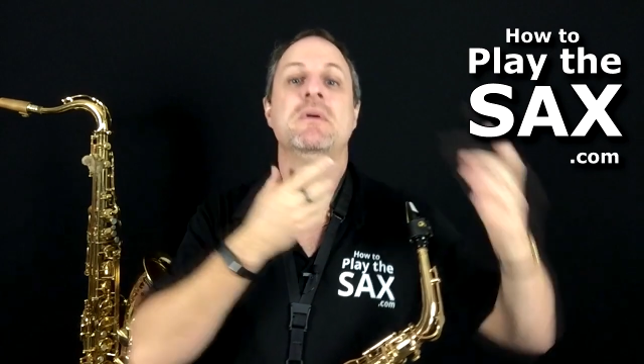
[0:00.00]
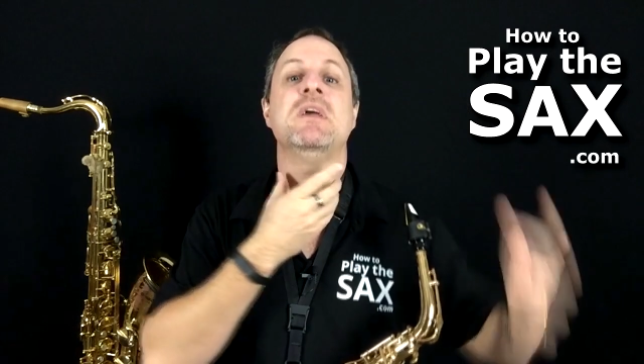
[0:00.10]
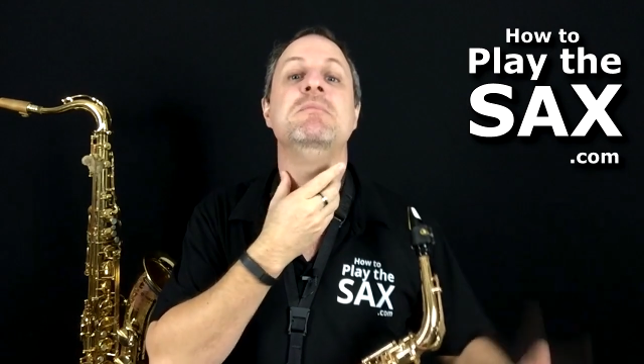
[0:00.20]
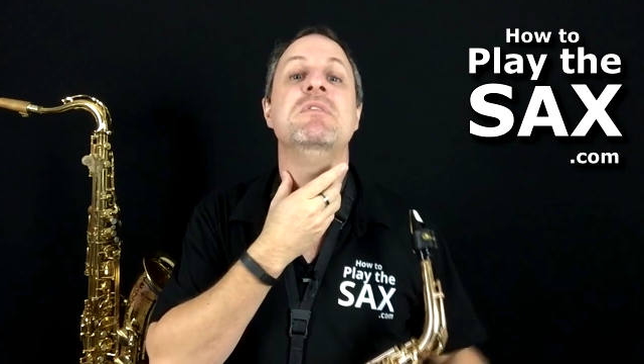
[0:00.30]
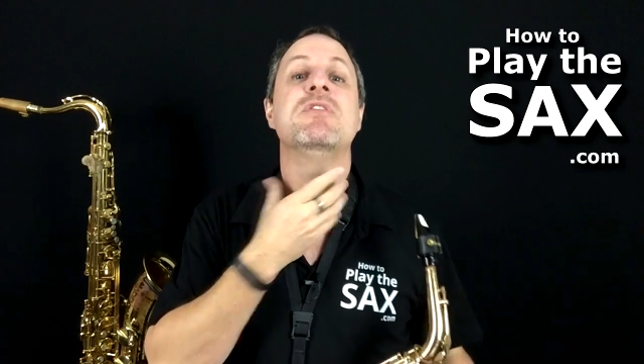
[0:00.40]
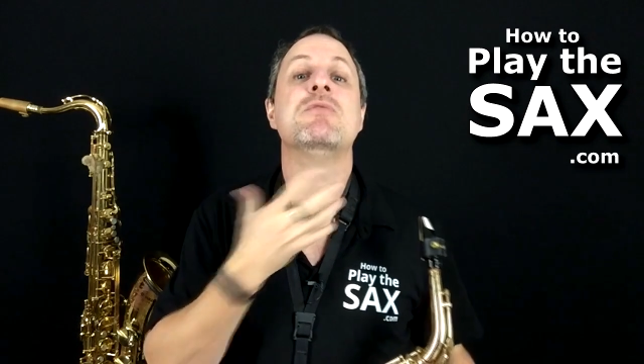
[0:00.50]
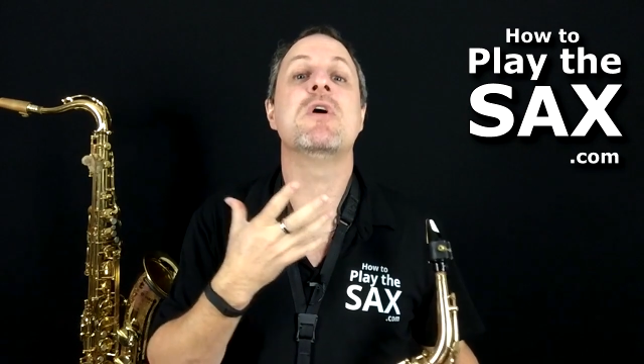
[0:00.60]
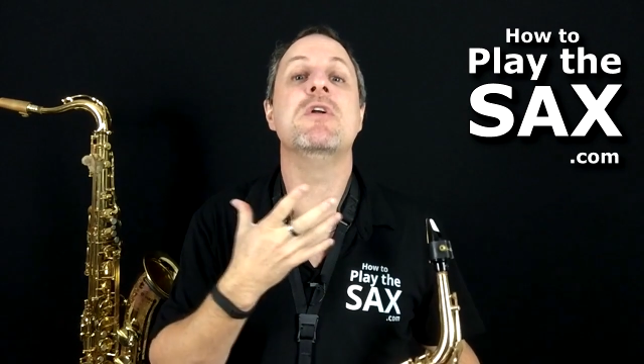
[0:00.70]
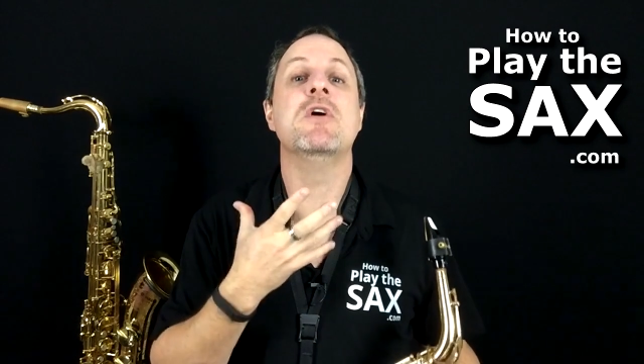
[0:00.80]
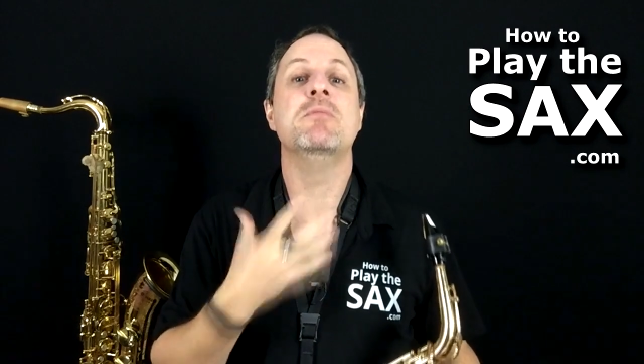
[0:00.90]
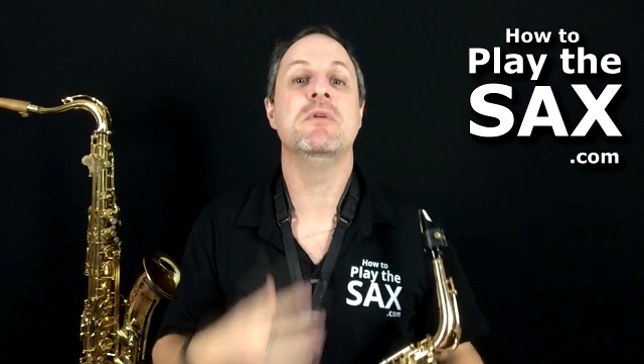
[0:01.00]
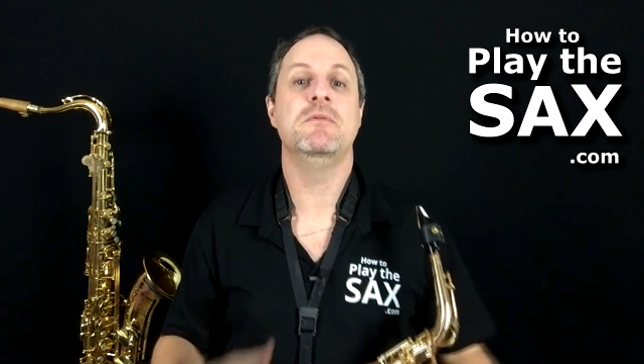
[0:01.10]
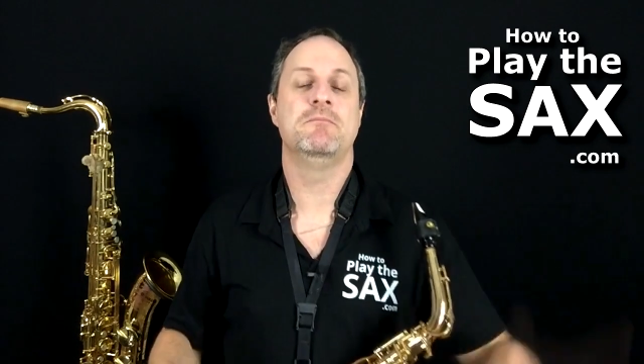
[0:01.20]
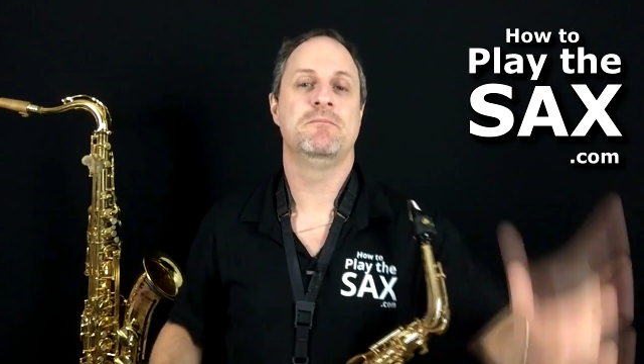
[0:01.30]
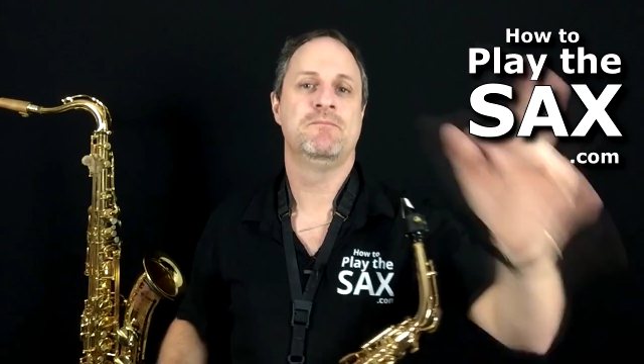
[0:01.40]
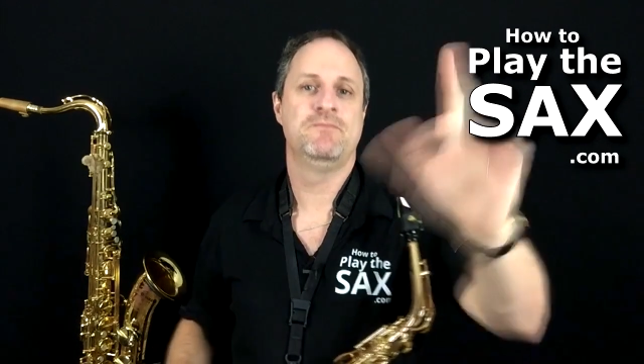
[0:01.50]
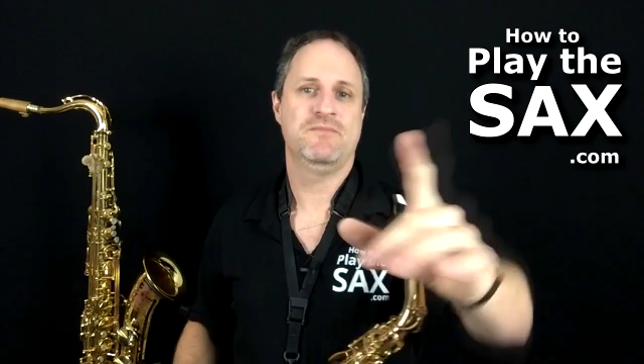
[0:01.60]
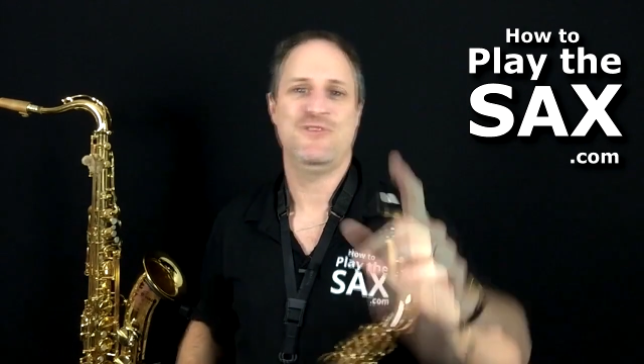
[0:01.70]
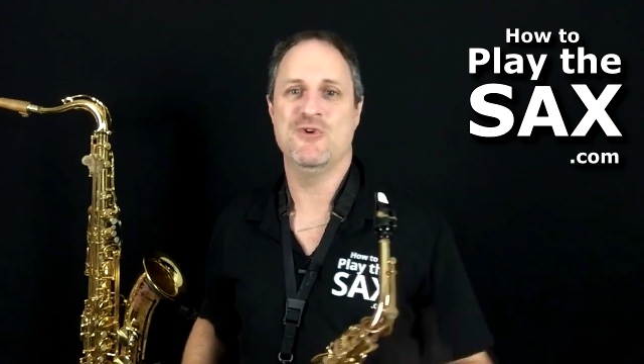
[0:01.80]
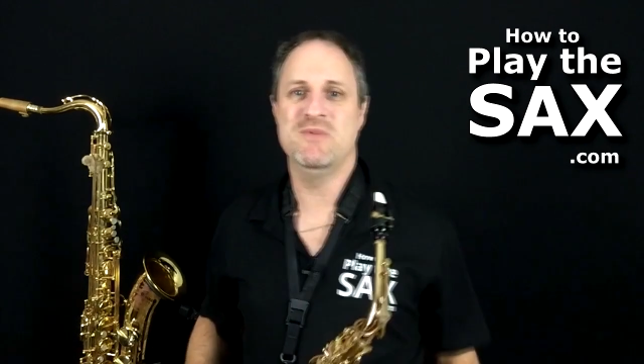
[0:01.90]
Keep your throat open.
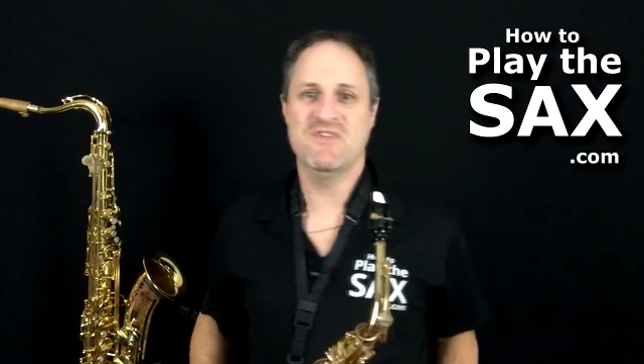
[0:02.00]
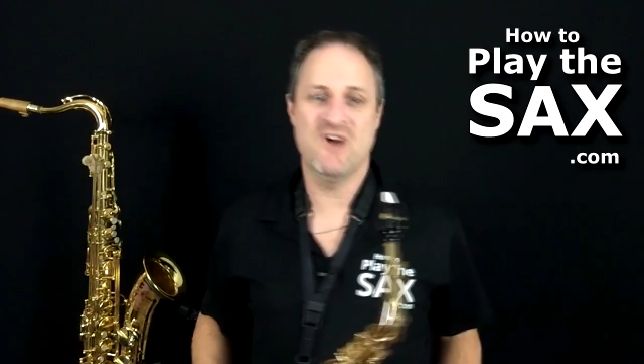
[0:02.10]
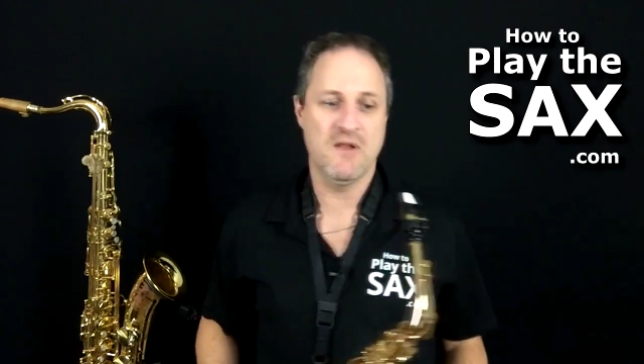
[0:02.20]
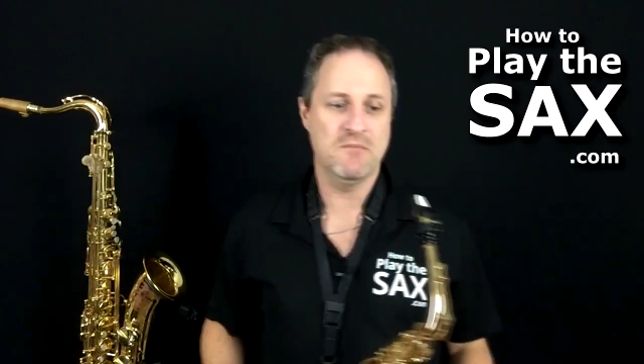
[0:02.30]
You'll be fine.